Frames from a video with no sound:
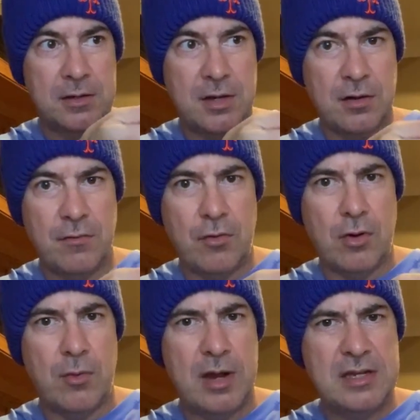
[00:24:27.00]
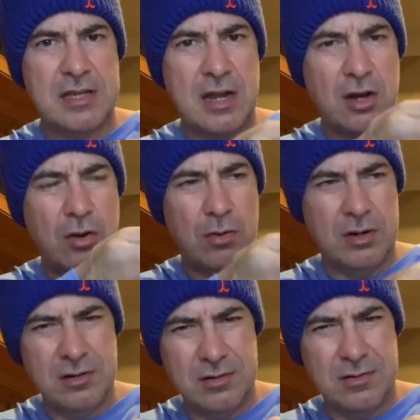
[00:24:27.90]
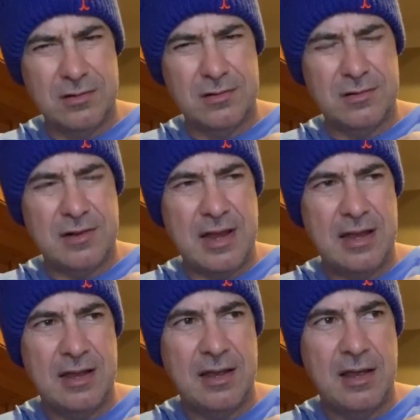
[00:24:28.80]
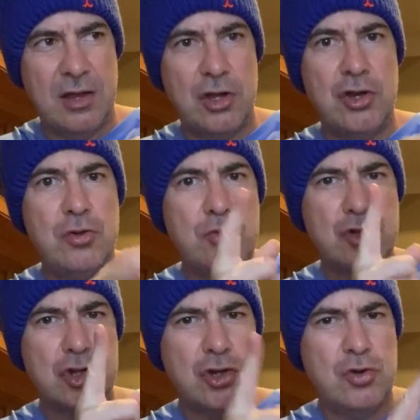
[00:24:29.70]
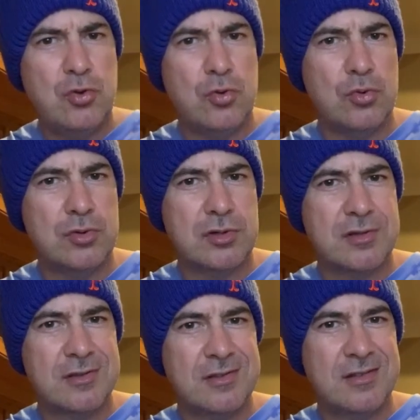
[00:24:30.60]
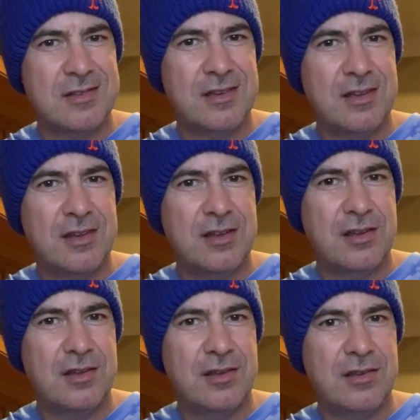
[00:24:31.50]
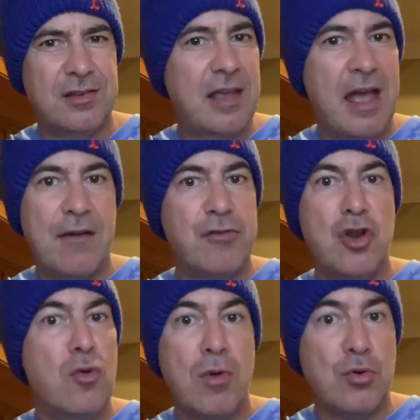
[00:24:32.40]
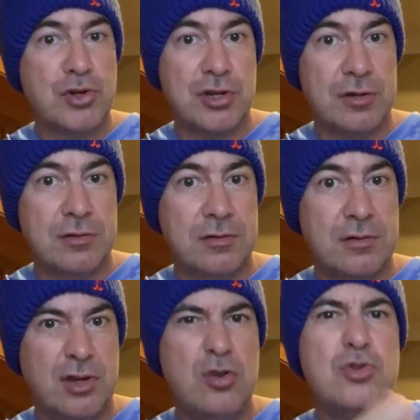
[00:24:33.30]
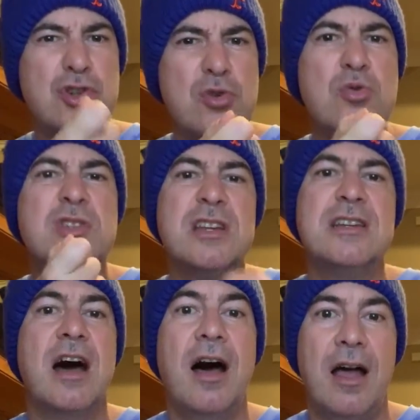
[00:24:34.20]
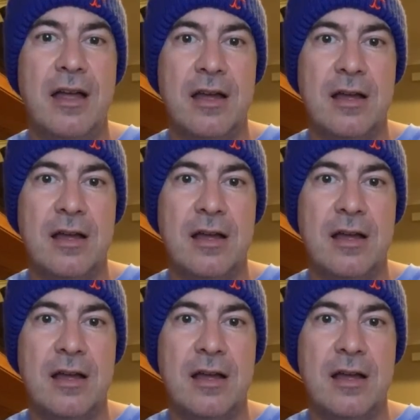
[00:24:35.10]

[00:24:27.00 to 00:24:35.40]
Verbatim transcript: Tug of war. Ready, set, go. You choose to have no motion. You choose to tie.